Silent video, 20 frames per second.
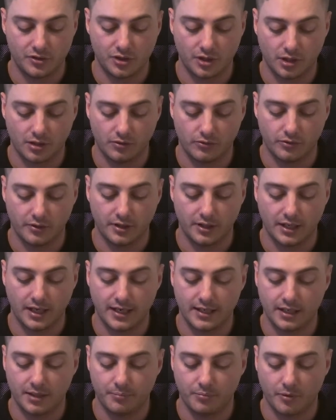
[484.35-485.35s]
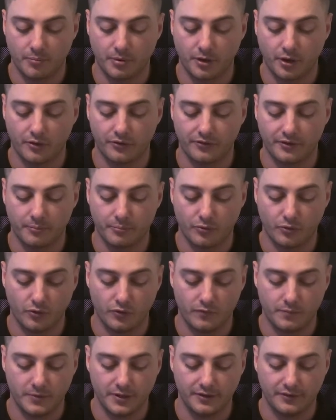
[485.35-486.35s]
including any proposed
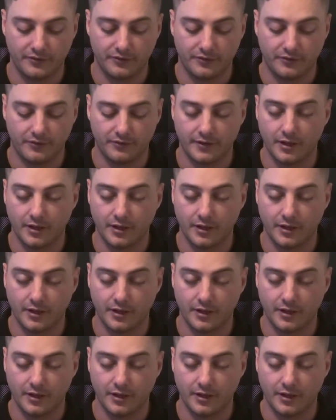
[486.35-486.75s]
improvements.